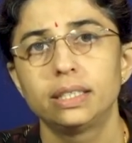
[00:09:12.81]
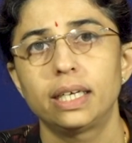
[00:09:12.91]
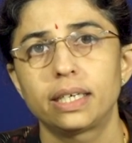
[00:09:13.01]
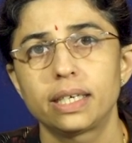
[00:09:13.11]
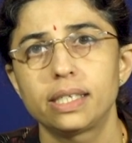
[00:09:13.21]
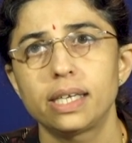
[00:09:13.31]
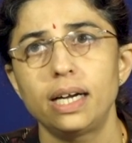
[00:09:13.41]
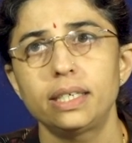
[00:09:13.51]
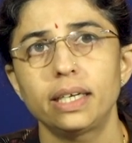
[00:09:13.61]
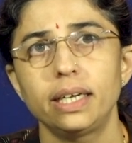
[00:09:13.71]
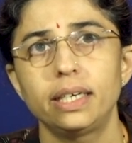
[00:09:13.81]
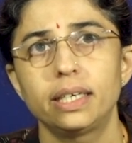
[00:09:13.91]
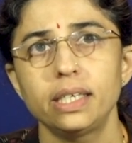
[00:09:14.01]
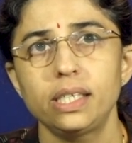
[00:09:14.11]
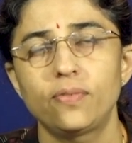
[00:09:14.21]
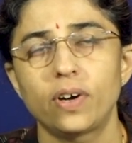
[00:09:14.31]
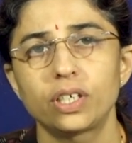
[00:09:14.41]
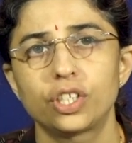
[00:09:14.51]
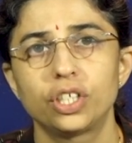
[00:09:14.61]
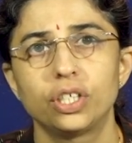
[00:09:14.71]
that result in
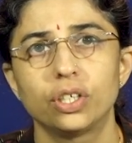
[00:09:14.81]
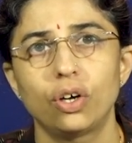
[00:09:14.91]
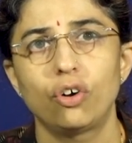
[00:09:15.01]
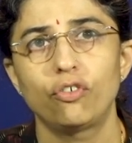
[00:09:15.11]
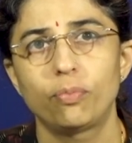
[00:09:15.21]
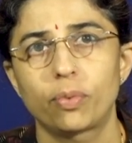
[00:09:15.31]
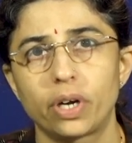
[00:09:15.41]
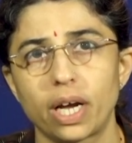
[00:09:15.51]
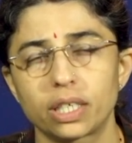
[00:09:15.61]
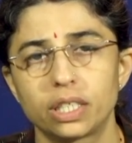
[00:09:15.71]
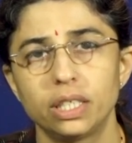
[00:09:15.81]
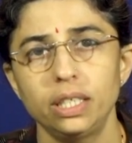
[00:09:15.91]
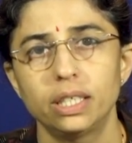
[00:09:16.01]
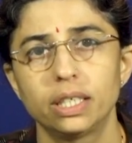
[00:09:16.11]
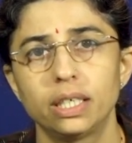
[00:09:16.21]
dysfunction of production,